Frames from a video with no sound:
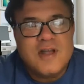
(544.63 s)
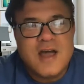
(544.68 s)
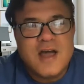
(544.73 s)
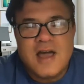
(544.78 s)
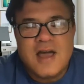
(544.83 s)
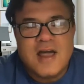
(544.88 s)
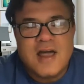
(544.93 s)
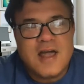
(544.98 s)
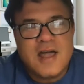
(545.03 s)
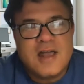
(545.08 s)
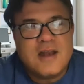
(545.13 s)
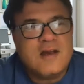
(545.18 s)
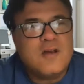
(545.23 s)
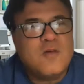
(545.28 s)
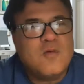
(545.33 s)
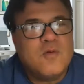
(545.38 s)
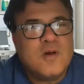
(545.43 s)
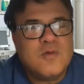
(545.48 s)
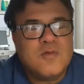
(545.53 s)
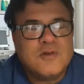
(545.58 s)
I don't
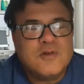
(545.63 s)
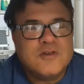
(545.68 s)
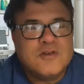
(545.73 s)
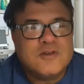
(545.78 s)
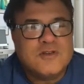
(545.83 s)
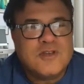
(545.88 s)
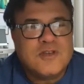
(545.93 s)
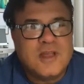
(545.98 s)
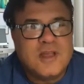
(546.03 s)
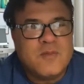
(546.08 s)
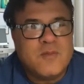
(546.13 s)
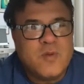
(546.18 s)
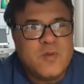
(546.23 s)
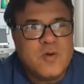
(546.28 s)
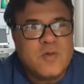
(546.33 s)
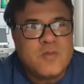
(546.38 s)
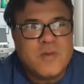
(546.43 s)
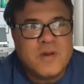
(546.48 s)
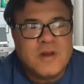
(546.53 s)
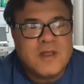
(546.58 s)
know what it was in
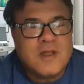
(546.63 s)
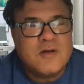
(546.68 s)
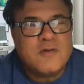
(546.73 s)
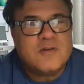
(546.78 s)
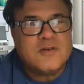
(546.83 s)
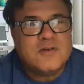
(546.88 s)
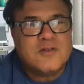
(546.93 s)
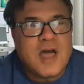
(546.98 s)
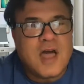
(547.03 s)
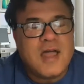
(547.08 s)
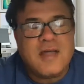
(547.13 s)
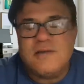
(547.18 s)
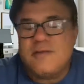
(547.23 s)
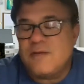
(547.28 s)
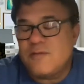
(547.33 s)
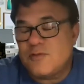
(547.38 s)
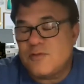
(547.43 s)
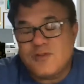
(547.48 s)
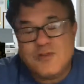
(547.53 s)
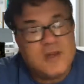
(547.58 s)
Singapore, but here it was. I'd
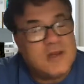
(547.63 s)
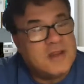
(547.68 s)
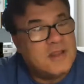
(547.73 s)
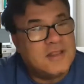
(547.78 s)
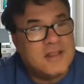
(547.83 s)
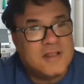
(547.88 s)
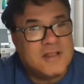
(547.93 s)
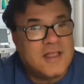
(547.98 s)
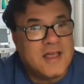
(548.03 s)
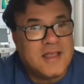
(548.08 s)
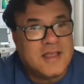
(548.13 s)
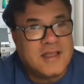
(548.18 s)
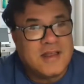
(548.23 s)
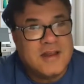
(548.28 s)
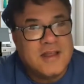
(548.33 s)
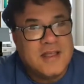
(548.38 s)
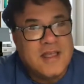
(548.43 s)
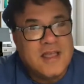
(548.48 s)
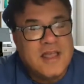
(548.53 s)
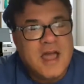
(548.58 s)
never seen anything like
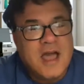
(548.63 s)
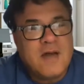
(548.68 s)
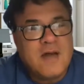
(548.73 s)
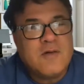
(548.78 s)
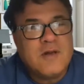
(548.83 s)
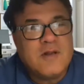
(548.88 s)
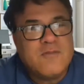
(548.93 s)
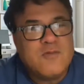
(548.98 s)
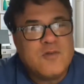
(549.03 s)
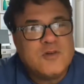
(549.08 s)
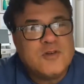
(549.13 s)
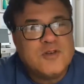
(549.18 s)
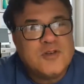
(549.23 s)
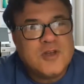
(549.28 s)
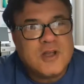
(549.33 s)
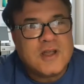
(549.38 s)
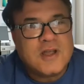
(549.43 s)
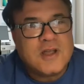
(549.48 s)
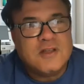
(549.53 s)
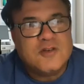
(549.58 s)
it. I went in for
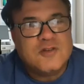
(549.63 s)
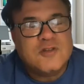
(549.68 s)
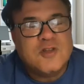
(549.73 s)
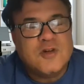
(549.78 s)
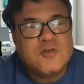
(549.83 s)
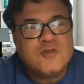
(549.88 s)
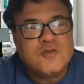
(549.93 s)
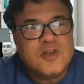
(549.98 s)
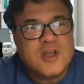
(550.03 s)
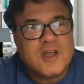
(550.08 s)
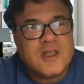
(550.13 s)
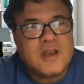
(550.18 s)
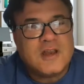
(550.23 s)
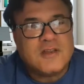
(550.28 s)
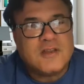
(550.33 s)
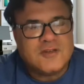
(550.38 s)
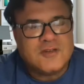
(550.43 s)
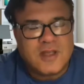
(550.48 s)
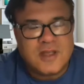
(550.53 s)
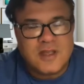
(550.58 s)
chicken. There's no chicken.
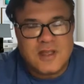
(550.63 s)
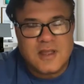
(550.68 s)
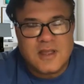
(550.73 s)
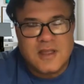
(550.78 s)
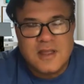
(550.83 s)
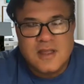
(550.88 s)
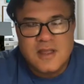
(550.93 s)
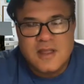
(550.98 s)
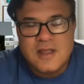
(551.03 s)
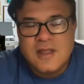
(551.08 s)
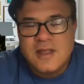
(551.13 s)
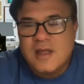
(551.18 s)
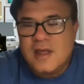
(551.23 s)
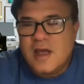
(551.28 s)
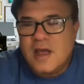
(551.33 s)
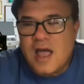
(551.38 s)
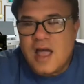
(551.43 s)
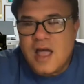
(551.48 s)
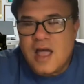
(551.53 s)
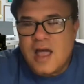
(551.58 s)
It's like,
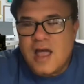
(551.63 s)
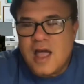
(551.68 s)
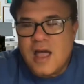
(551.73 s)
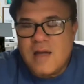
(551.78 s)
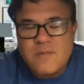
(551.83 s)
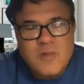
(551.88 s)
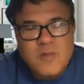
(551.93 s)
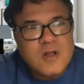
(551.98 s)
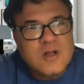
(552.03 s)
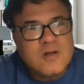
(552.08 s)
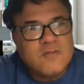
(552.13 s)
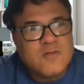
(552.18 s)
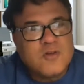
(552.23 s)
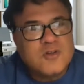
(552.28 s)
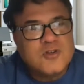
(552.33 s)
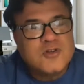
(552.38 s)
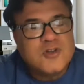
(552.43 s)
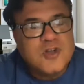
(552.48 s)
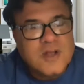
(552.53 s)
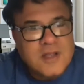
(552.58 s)
I'm looking
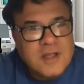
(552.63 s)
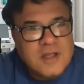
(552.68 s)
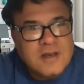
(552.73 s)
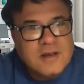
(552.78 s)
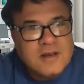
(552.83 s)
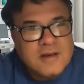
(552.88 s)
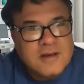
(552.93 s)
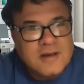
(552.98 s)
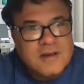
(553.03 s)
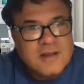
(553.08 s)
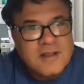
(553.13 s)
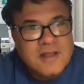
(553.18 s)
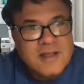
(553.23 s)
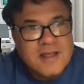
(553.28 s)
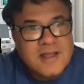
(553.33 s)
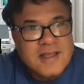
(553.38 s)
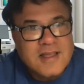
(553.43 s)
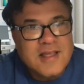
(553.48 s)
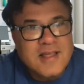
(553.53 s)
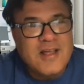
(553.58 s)
for chicken.
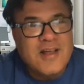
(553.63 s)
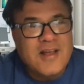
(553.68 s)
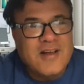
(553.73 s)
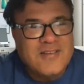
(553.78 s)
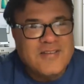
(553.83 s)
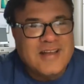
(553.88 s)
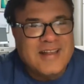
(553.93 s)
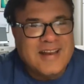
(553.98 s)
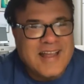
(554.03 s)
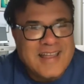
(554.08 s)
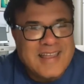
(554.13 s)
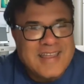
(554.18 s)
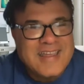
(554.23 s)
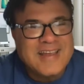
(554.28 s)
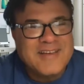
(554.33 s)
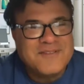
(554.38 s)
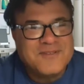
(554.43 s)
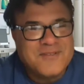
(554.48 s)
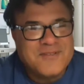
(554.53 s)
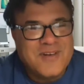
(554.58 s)
I
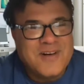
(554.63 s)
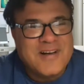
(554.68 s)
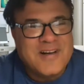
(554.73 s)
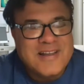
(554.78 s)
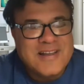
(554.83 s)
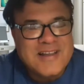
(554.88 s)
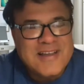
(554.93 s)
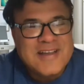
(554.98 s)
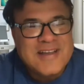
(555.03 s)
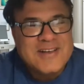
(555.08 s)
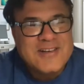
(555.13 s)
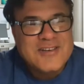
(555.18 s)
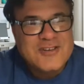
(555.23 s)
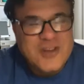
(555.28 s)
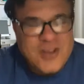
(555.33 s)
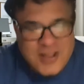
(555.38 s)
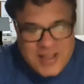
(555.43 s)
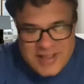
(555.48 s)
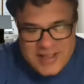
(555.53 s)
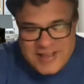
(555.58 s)
can't find
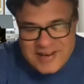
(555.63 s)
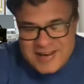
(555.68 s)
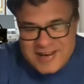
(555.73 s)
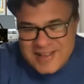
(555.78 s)
chicken.